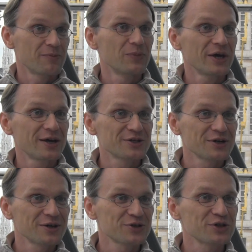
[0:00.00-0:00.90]
Me as
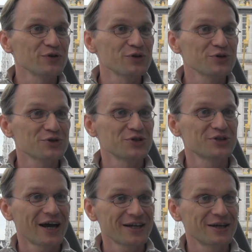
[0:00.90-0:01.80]
a civil
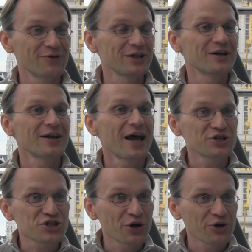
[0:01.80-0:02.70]
society, well, an
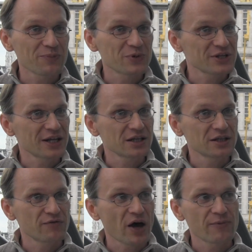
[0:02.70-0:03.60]
NGO
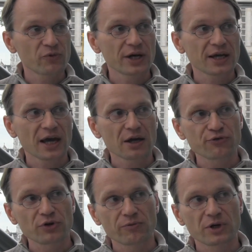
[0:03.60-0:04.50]
representative, I'm very
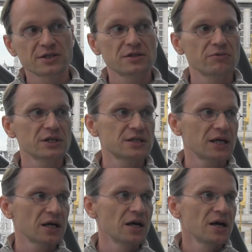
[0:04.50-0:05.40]
careful when
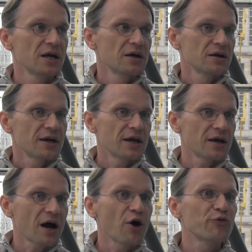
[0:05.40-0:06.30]
seeing
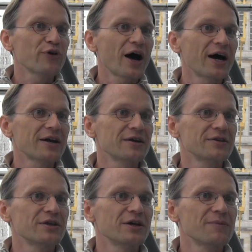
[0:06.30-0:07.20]
how far
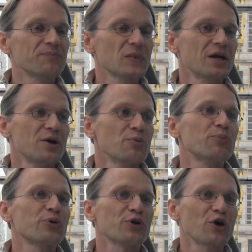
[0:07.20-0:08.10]
the
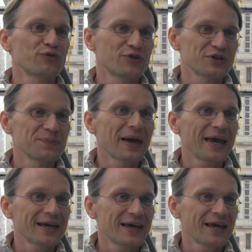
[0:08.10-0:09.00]

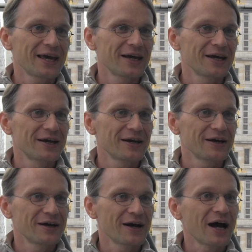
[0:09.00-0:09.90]
profit-making
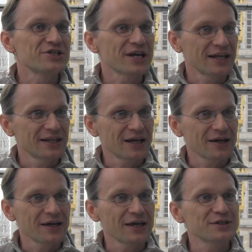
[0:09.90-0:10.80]

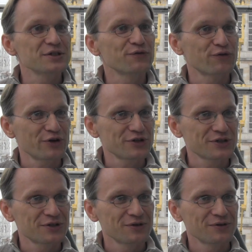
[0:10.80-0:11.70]
agenda is the
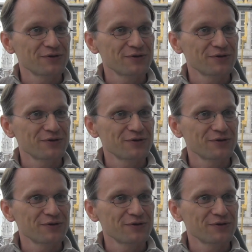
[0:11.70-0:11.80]
first